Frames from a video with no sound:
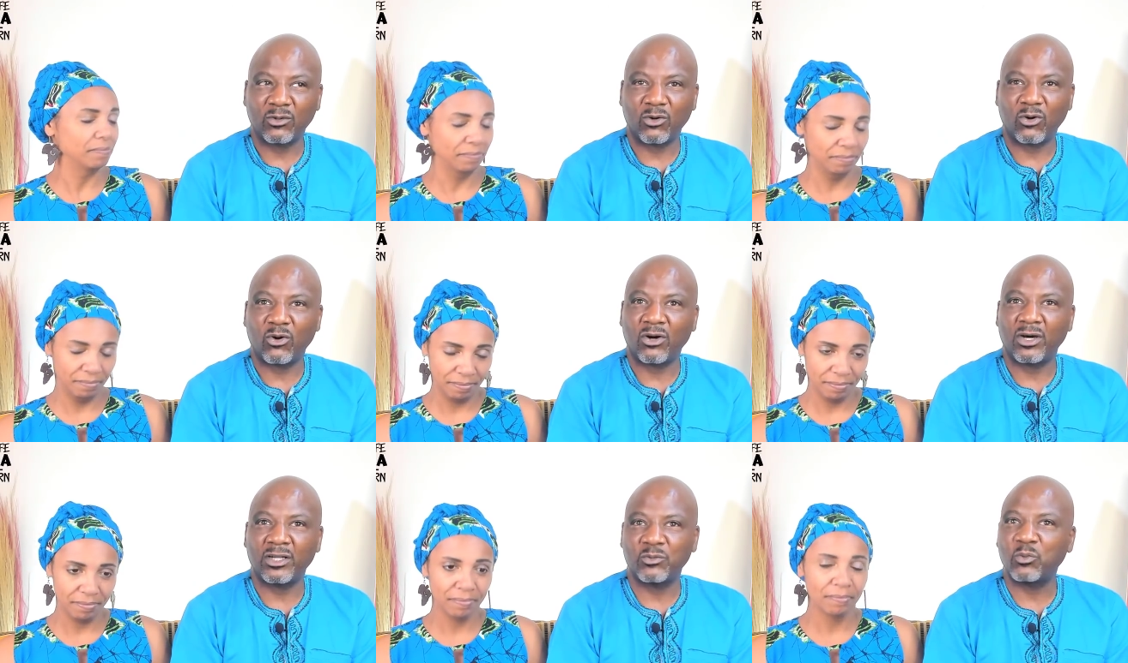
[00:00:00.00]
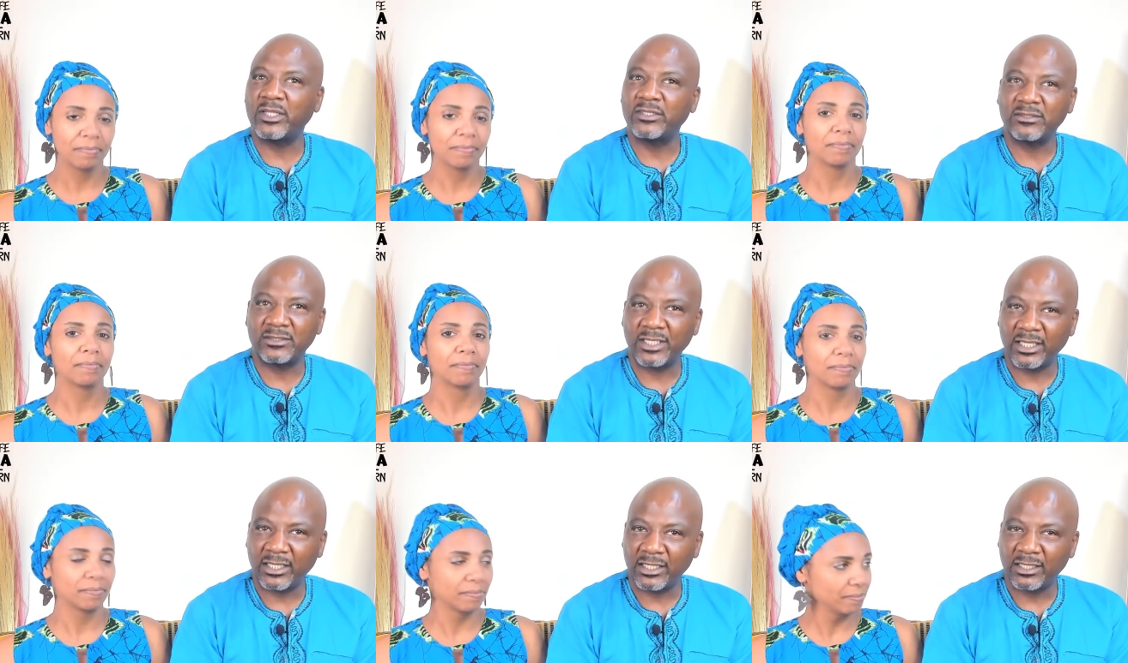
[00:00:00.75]
Speaker 1: on
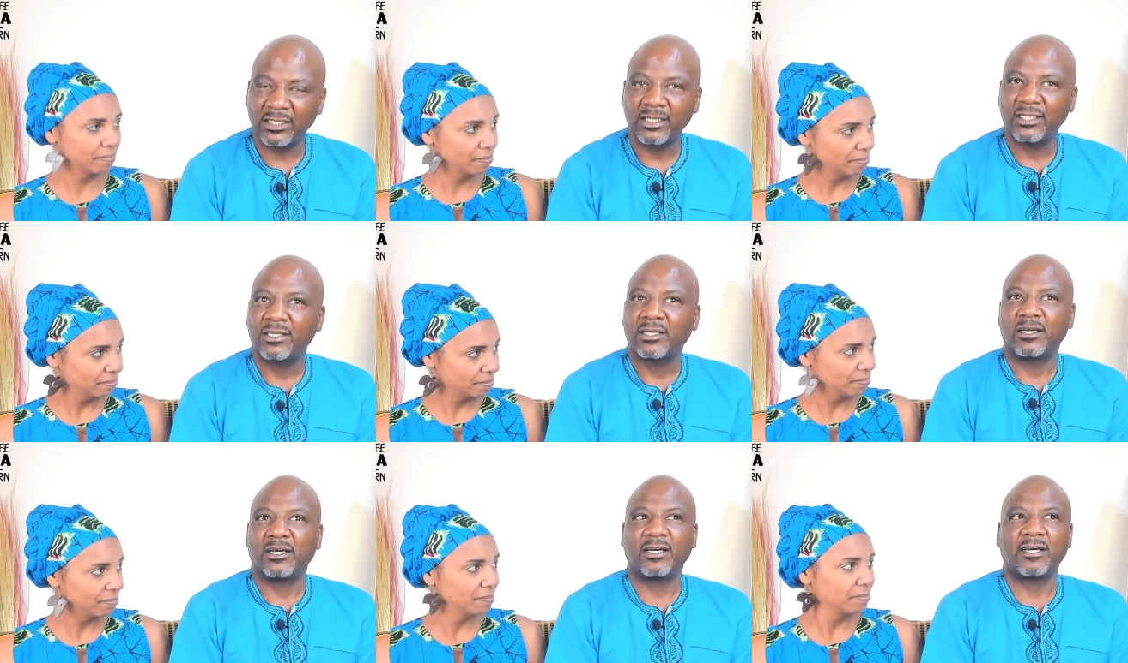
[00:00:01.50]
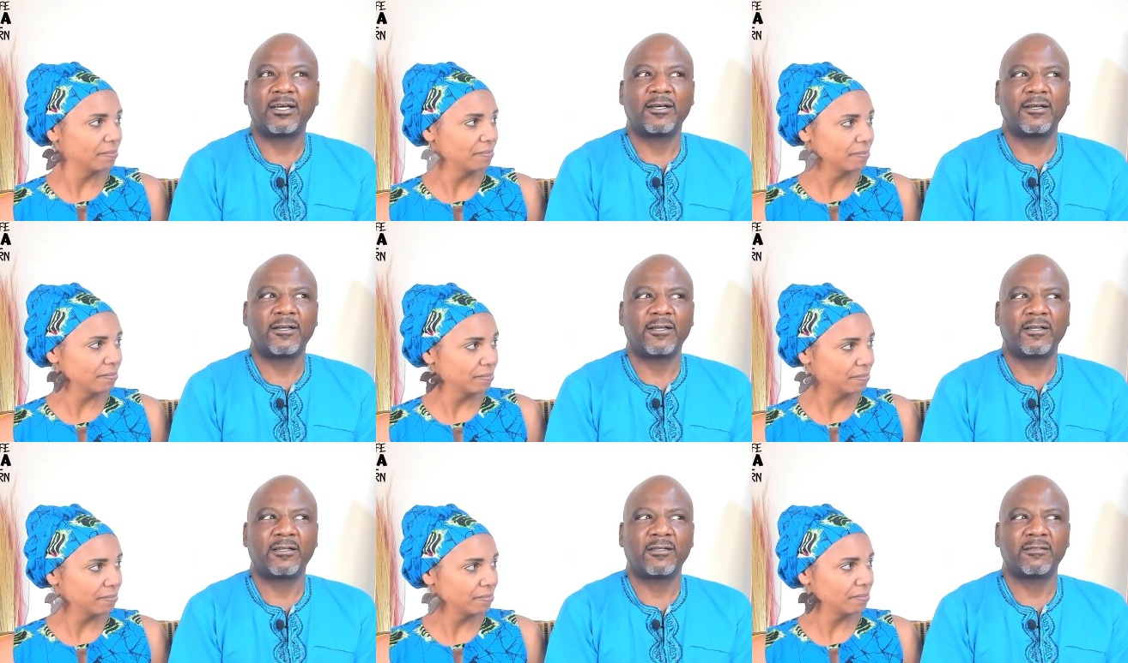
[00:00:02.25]
wednesday uh,